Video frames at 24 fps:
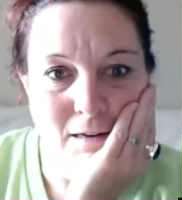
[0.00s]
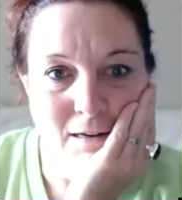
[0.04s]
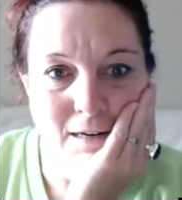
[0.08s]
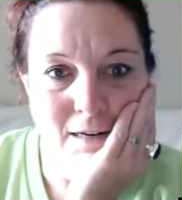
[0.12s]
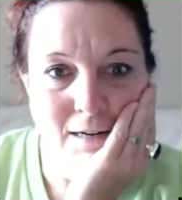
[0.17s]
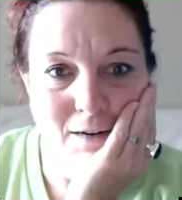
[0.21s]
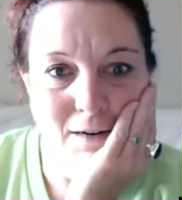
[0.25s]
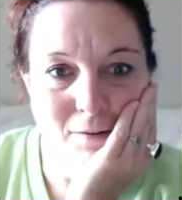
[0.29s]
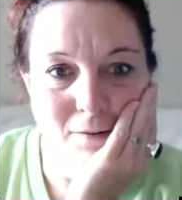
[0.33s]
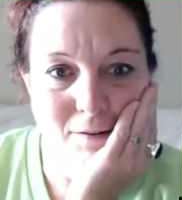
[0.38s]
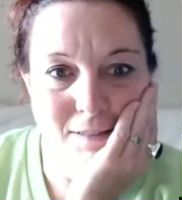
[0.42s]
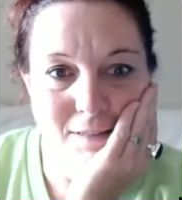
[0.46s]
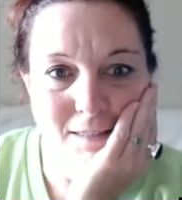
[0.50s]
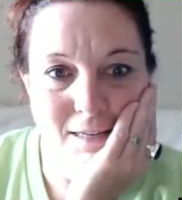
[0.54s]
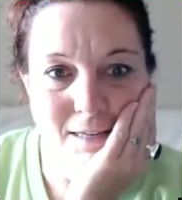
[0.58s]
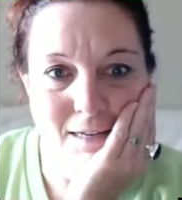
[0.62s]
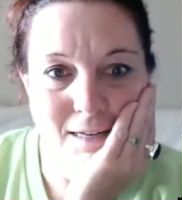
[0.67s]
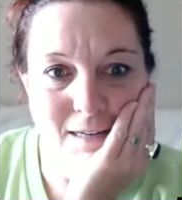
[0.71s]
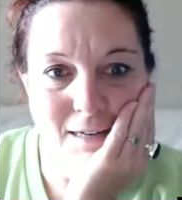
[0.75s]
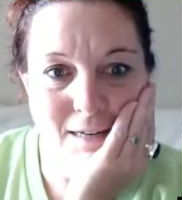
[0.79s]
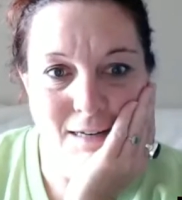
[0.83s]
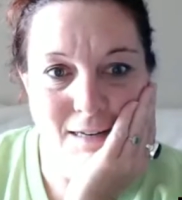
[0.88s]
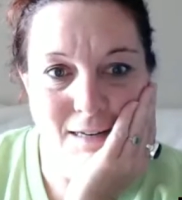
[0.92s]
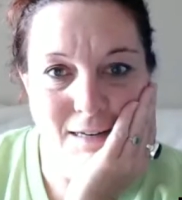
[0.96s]
I know it's
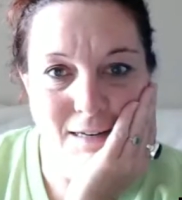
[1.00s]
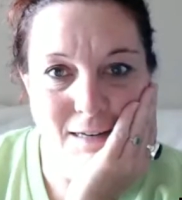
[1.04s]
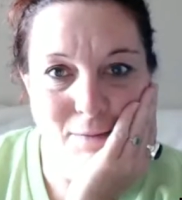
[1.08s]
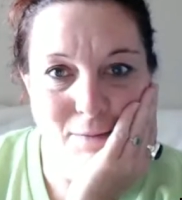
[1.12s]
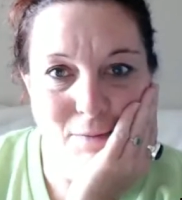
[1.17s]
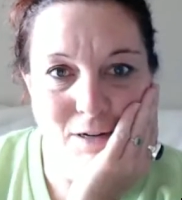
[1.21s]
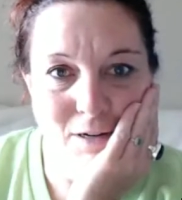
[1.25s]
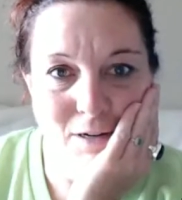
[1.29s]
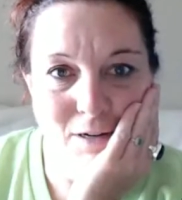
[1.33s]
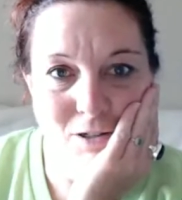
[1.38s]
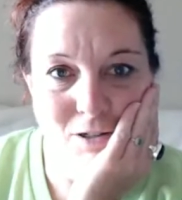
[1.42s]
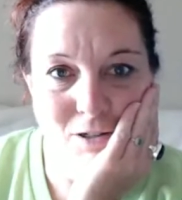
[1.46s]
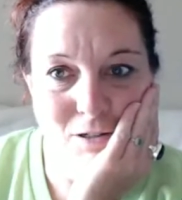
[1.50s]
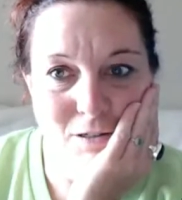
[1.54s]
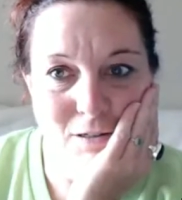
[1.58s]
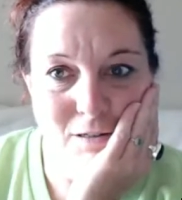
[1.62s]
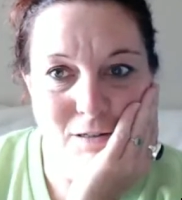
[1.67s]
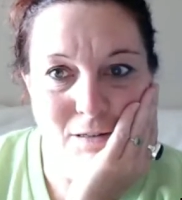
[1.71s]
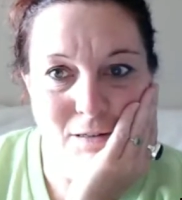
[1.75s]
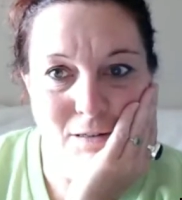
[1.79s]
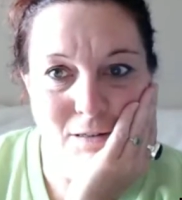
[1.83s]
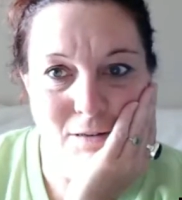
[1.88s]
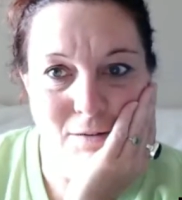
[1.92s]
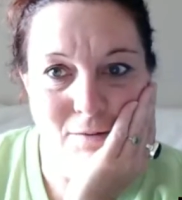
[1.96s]
on. I'm not
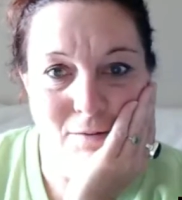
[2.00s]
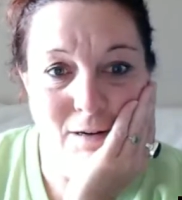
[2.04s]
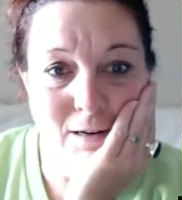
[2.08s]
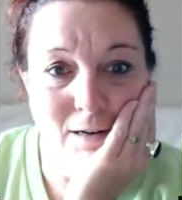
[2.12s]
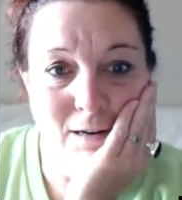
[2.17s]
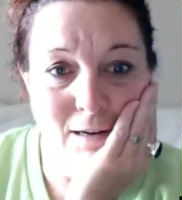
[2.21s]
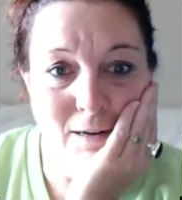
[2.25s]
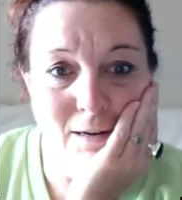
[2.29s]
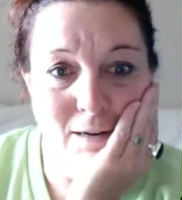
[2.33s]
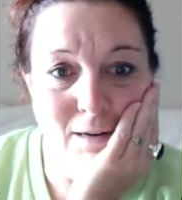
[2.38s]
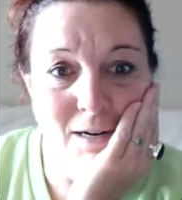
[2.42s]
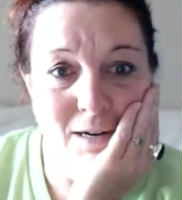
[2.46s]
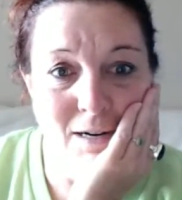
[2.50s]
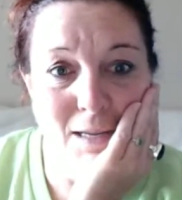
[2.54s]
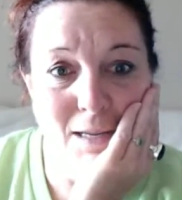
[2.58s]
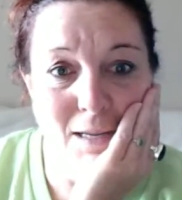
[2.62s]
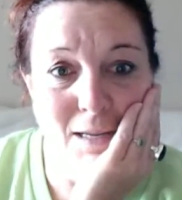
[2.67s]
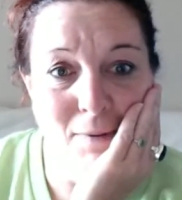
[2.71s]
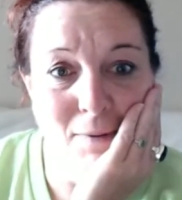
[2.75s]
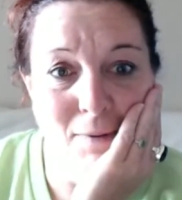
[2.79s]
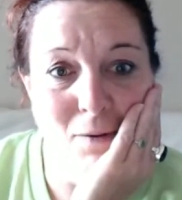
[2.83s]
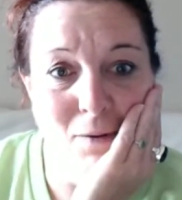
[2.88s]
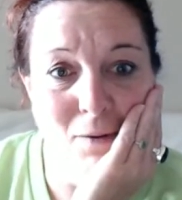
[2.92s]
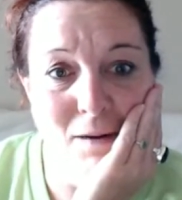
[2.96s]
sure. Well, I'm going to
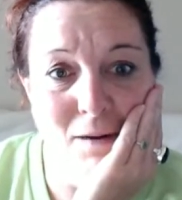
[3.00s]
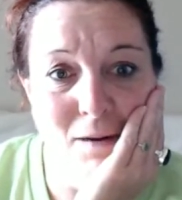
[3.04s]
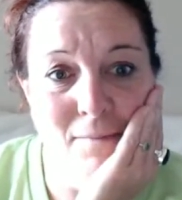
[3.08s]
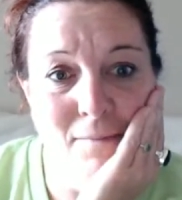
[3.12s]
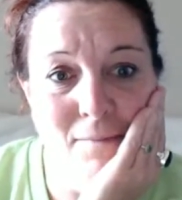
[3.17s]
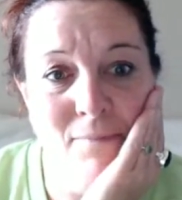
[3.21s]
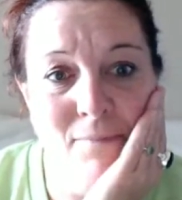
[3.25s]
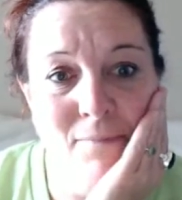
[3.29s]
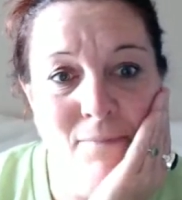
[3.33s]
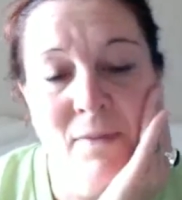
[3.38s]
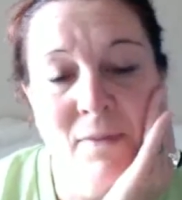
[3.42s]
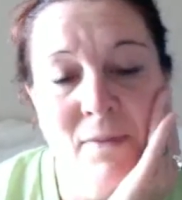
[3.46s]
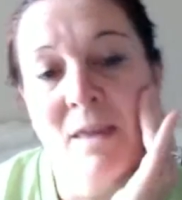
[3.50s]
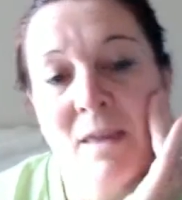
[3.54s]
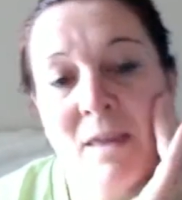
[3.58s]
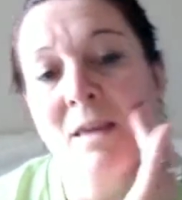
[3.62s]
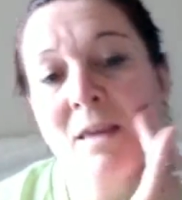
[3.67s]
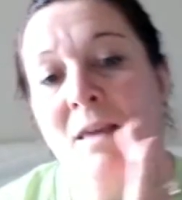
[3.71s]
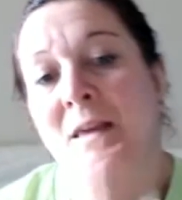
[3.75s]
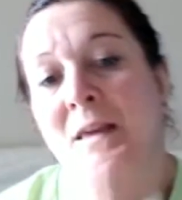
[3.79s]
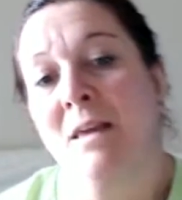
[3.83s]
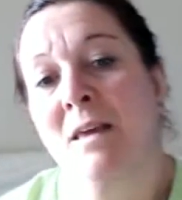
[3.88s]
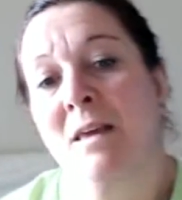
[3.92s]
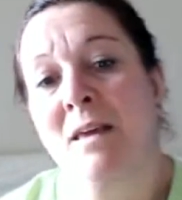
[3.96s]
keep going.
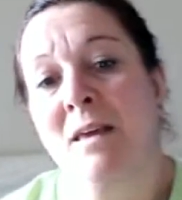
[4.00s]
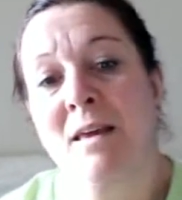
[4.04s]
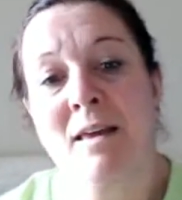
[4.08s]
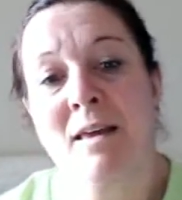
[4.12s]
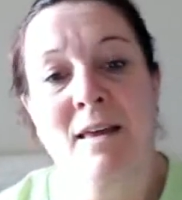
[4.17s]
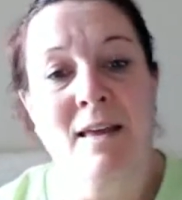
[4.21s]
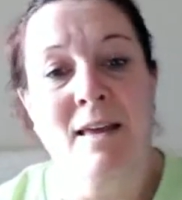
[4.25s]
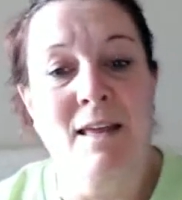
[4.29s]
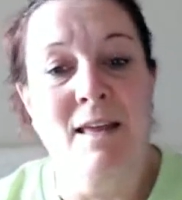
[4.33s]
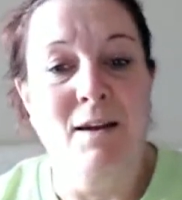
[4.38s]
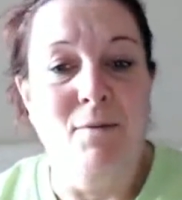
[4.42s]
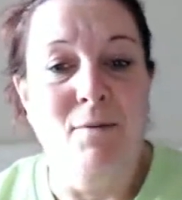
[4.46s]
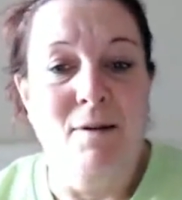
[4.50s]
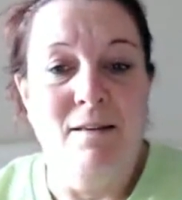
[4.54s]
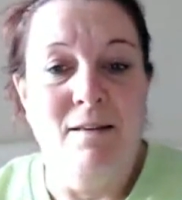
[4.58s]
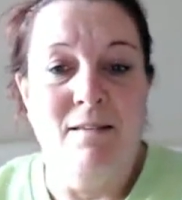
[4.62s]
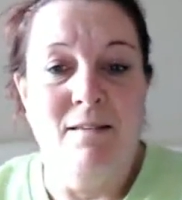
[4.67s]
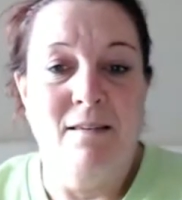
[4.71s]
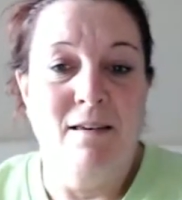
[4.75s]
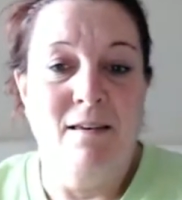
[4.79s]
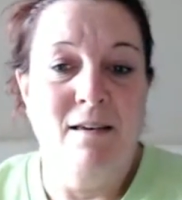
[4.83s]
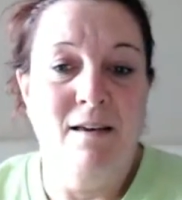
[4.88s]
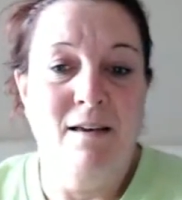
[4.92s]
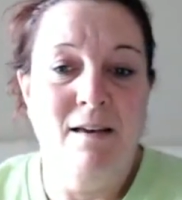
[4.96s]

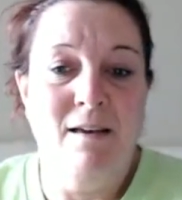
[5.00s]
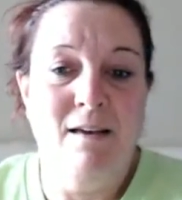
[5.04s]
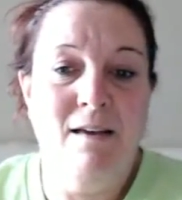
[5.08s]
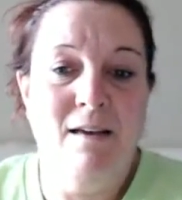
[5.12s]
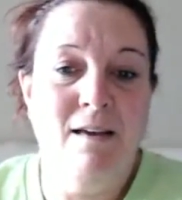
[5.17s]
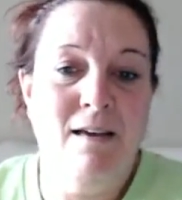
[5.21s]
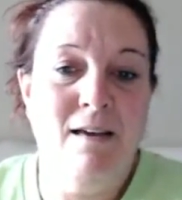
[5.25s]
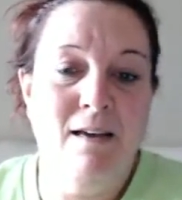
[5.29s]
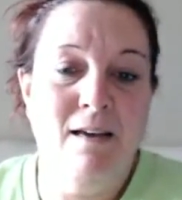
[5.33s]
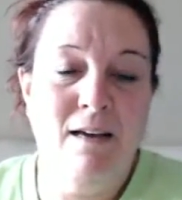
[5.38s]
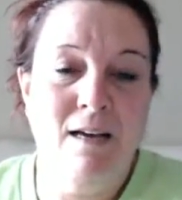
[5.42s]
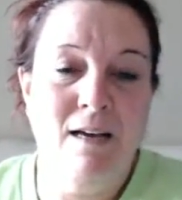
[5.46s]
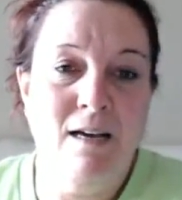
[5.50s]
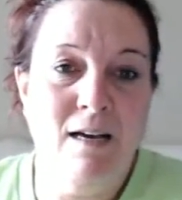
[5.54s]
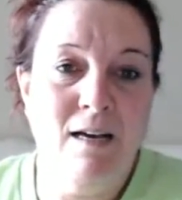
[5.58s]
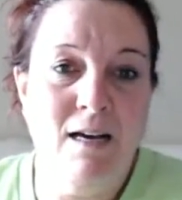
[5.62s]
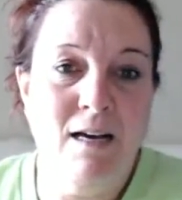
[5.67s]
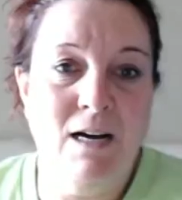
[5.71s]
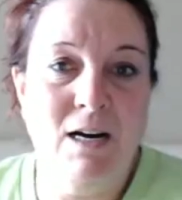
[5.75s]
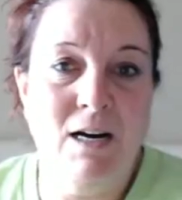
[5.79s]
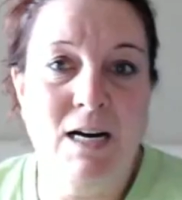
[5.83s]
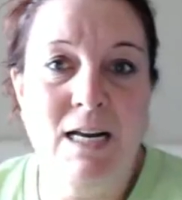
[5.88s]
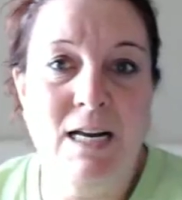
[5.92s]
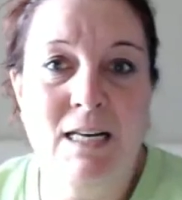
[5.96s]
Anyways,
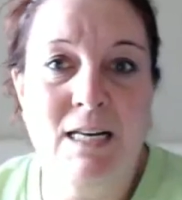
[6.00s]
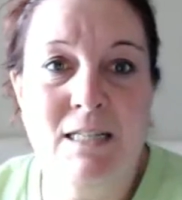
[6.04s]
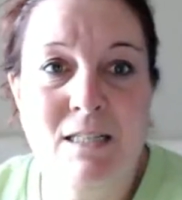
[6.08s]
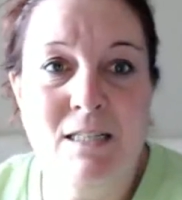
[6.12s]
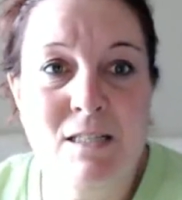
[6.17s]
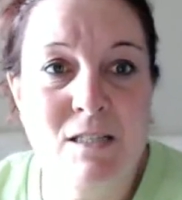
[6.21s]
all right.